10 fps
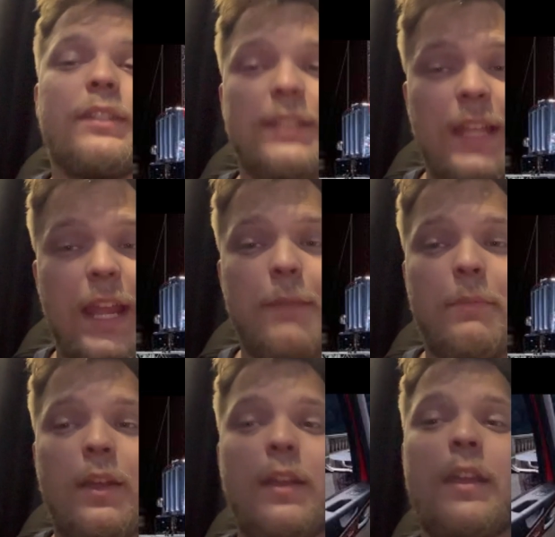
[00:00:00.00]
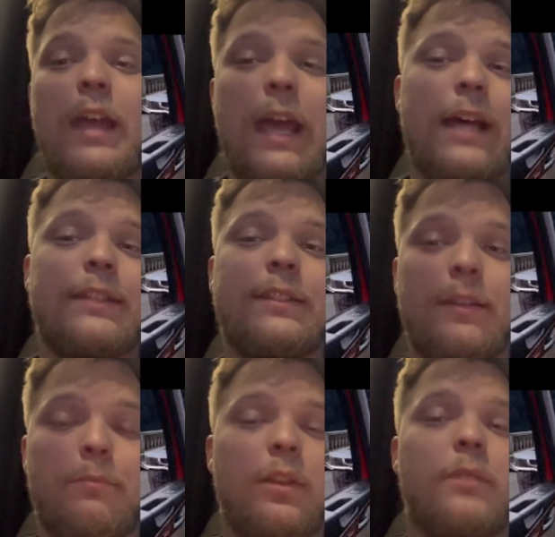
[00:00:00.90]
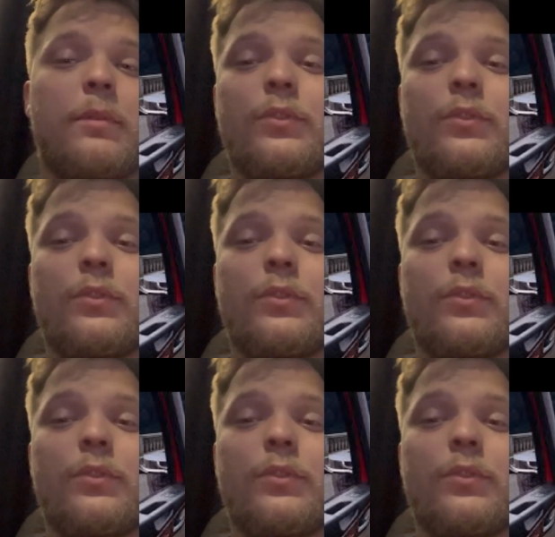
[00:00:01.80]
same as a Peterbilt